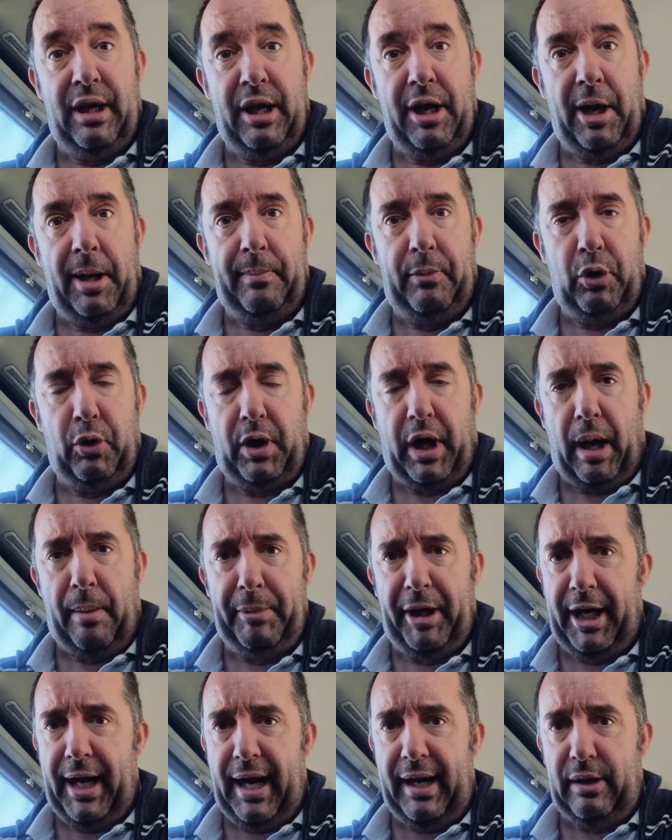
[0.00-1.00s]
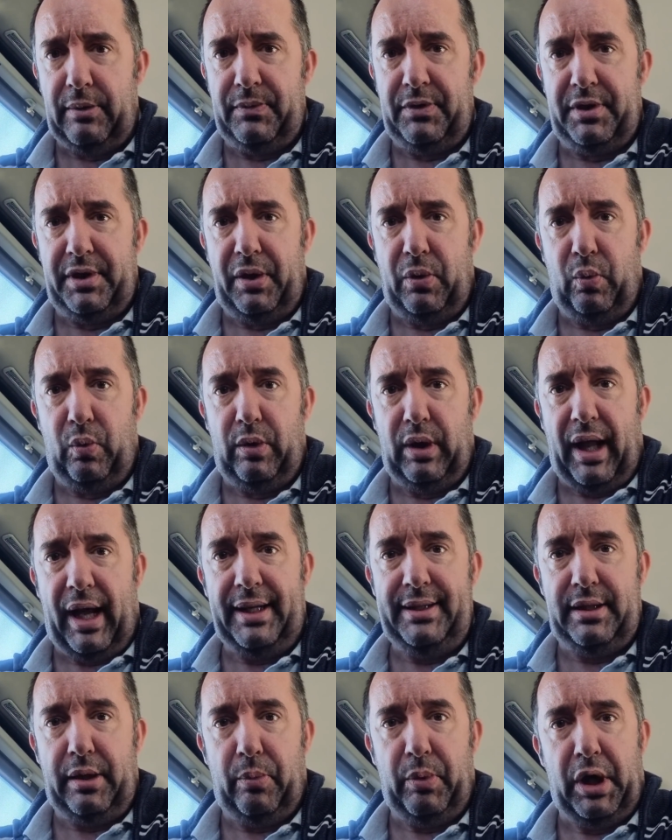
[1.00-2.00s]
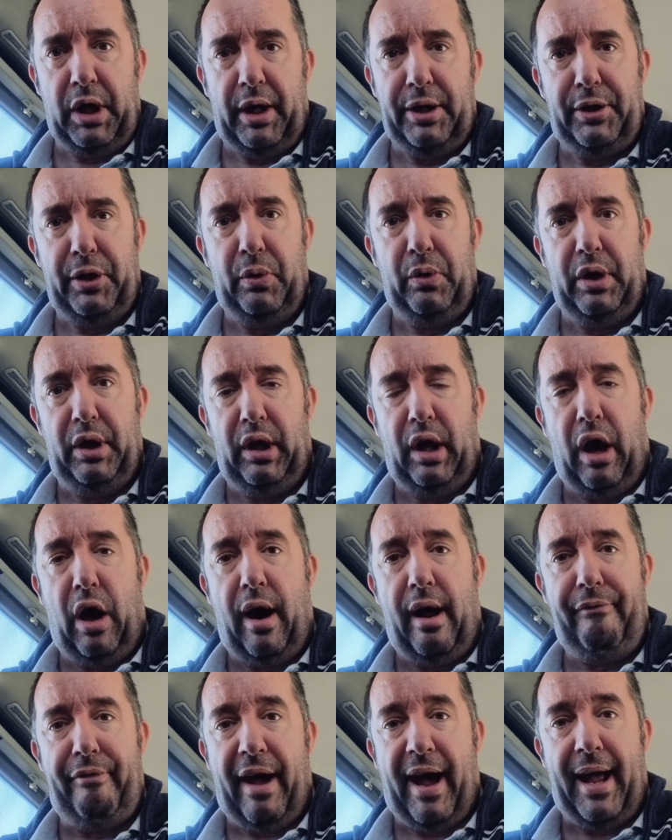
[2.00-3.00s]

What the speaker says: and I'm not coming out until later when I do the live